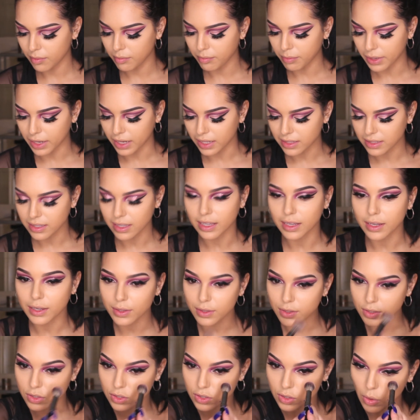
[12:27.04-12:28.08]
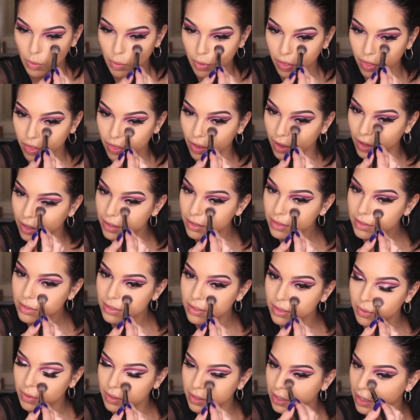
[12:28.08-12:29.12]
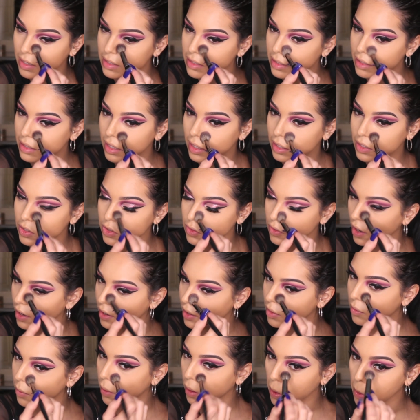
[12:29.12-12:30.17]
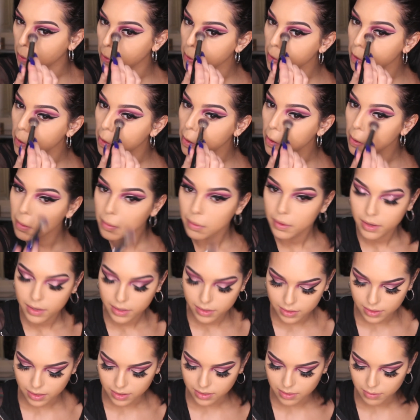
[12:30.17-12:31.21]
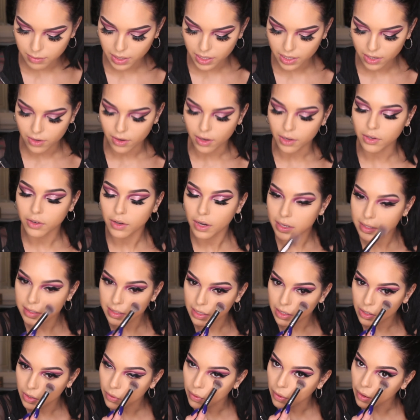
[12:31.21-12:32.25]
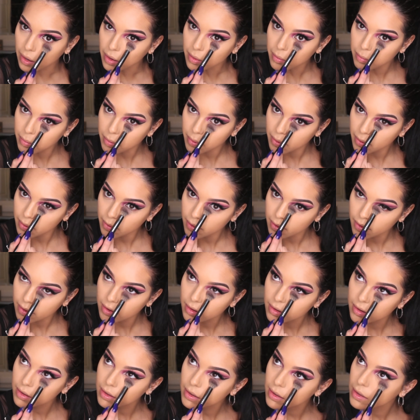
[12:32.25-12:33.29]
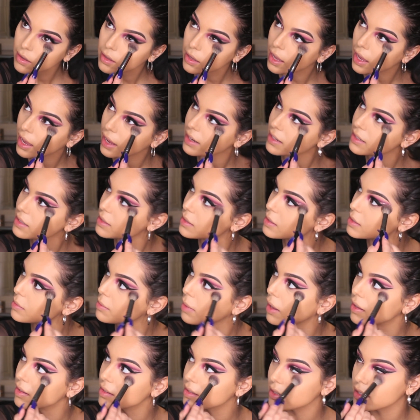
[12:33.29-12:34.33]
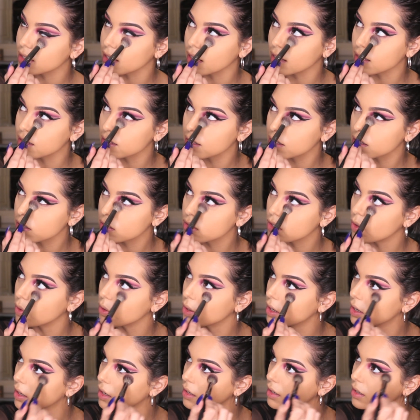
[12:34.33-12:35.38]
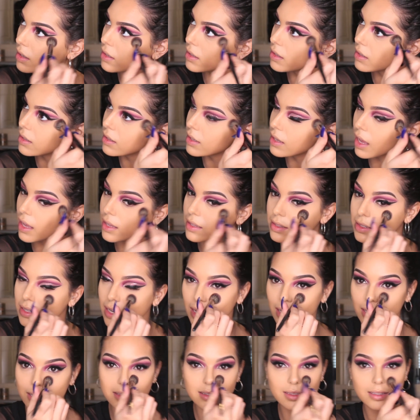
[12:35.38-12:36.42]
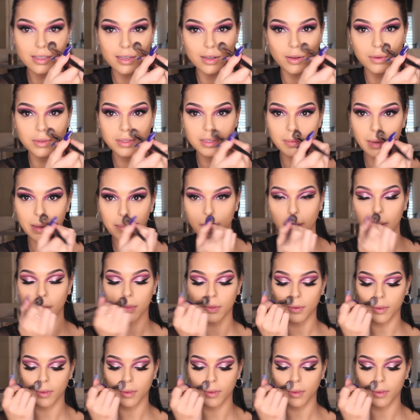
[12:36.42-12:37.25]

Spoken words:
but it's like so thin so it doesn't like dry you out. Doesn't make your under eyes like crepe. And it smells and tastes so good. Yes, tastes. It goes in my mouth,